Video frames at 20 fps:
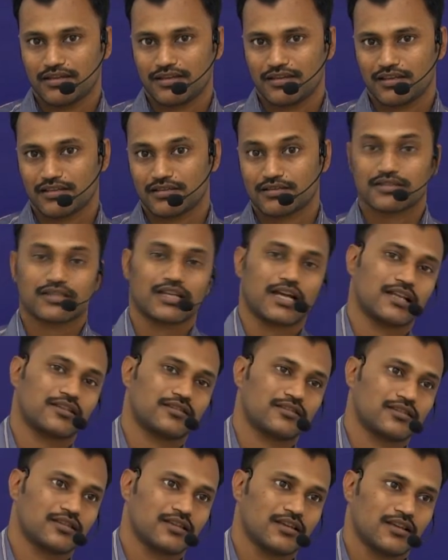It
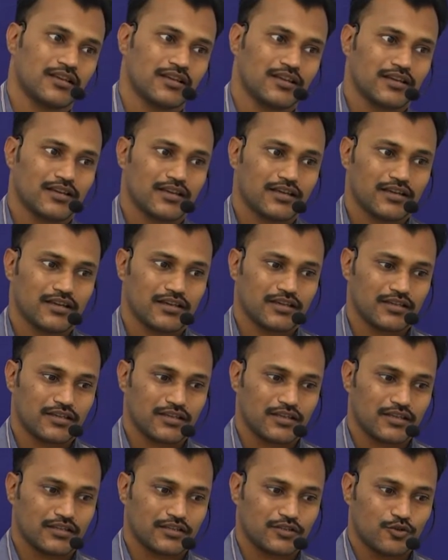starts,
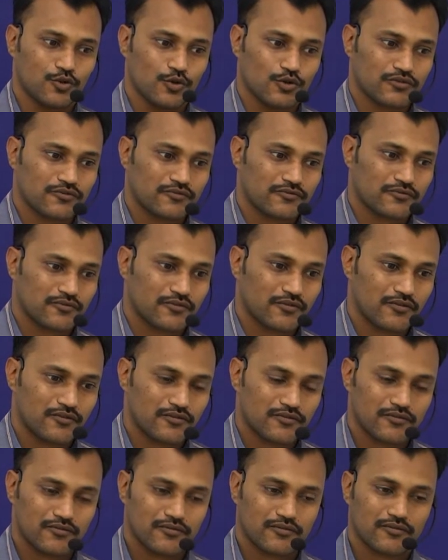it goes,
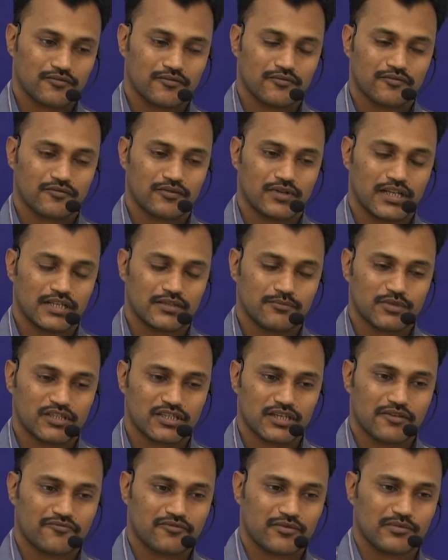let me
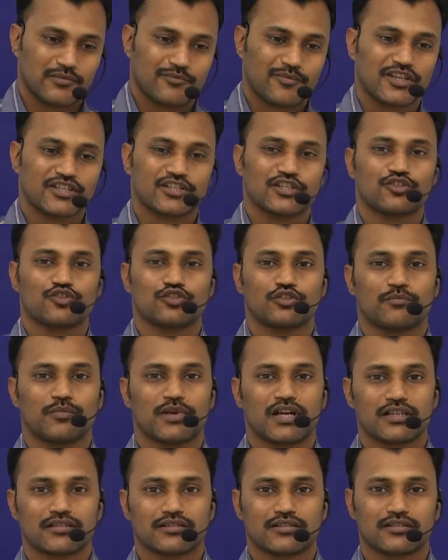say, from the present to the
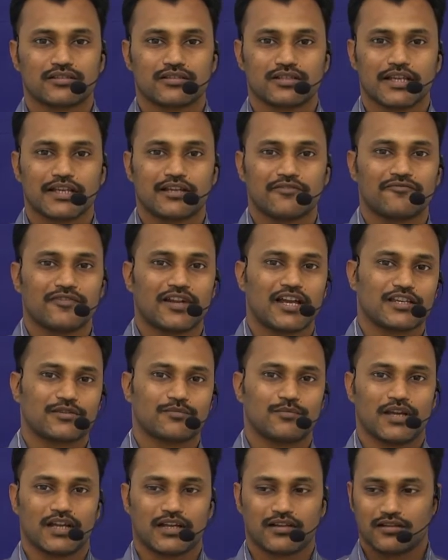past. It's like a
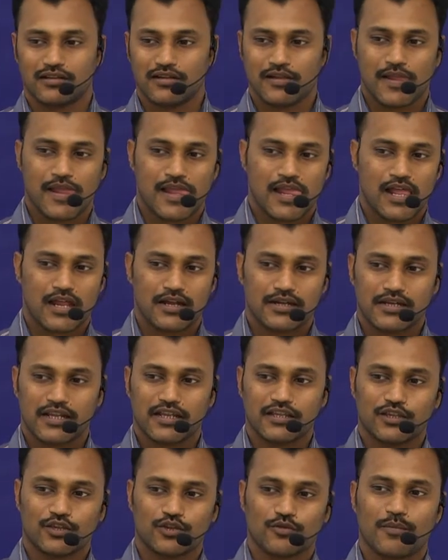flashback,
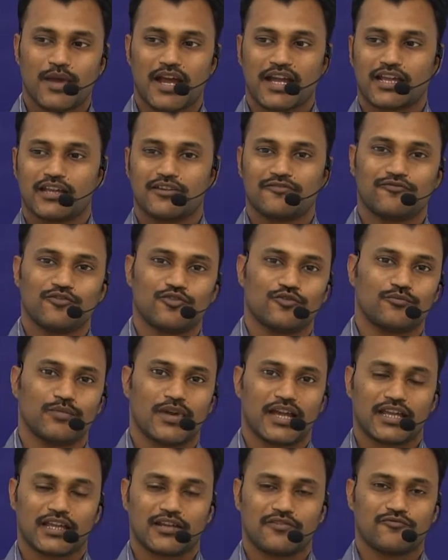taking you back and
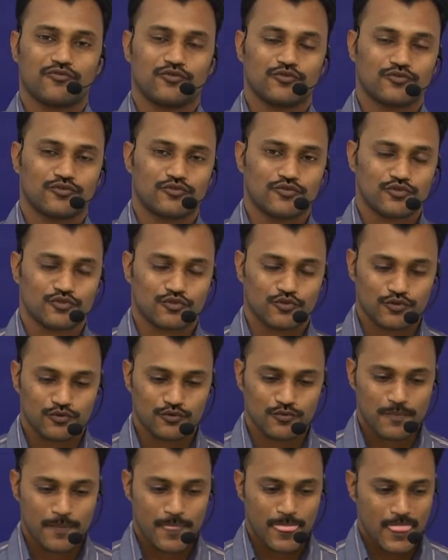forth to show
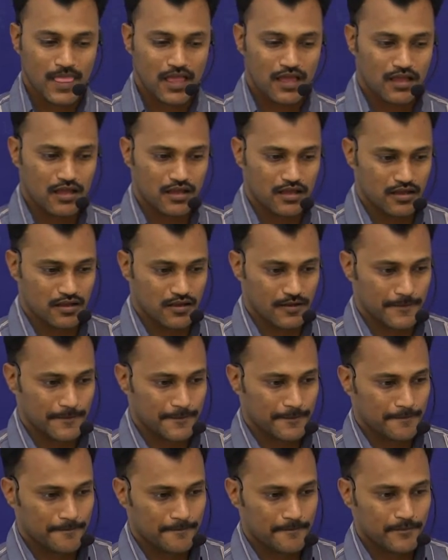you
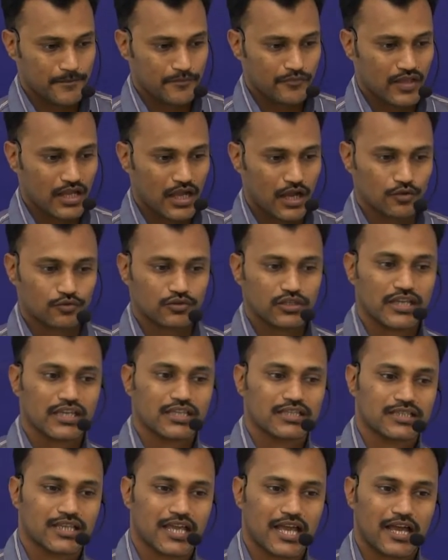how
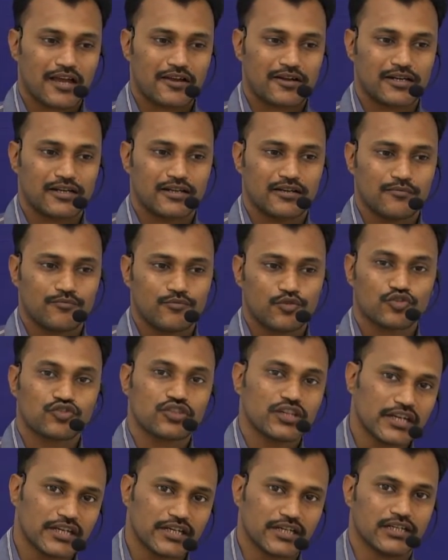things had
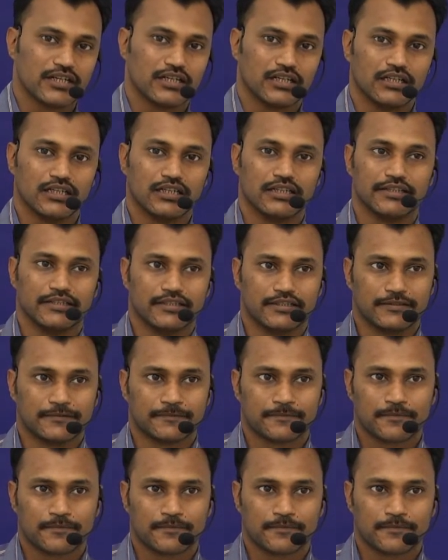proceeded earlier.